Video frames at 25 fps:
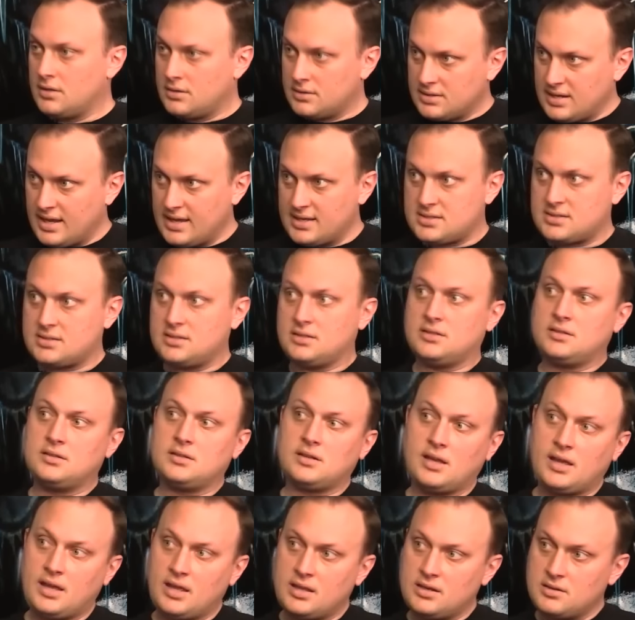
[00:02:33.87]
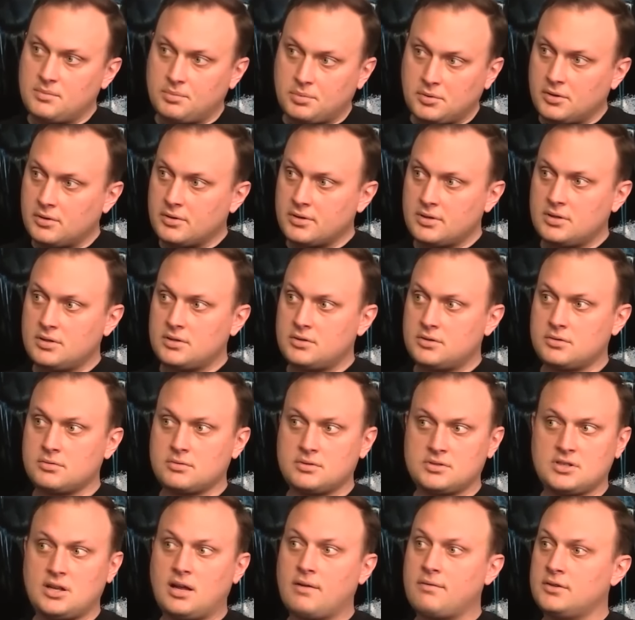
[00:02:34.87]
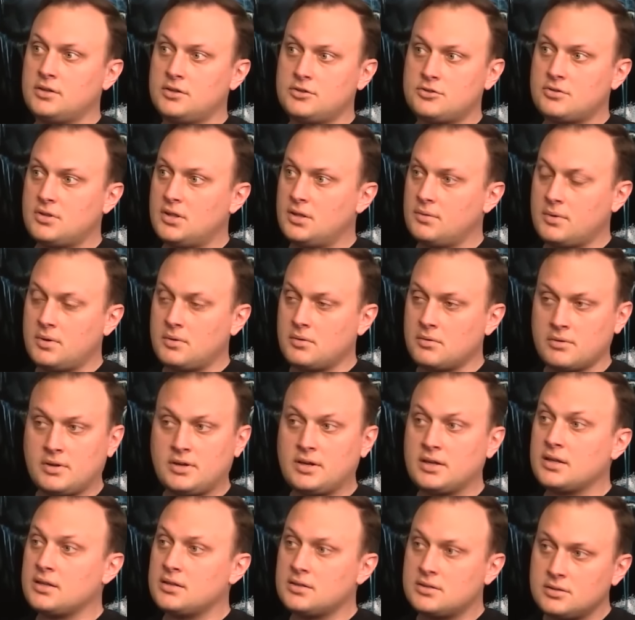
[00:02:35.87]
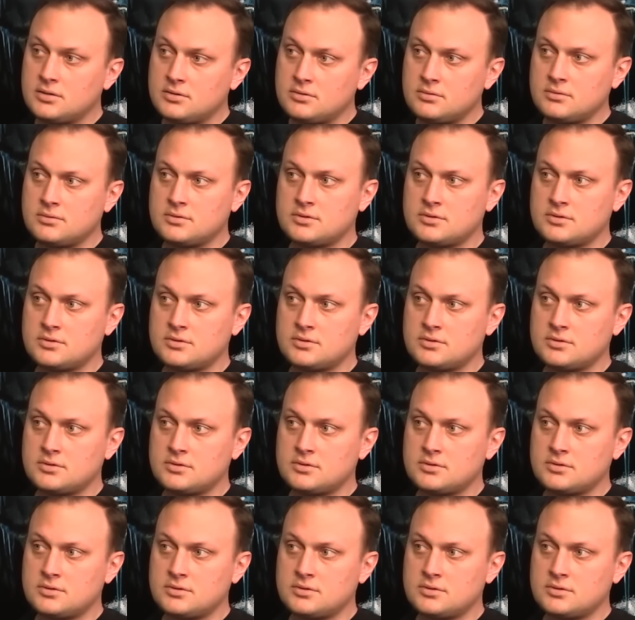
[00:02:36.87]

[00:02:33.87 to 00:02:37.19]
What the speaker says: tested and deployed to resolve an issue that we were running into.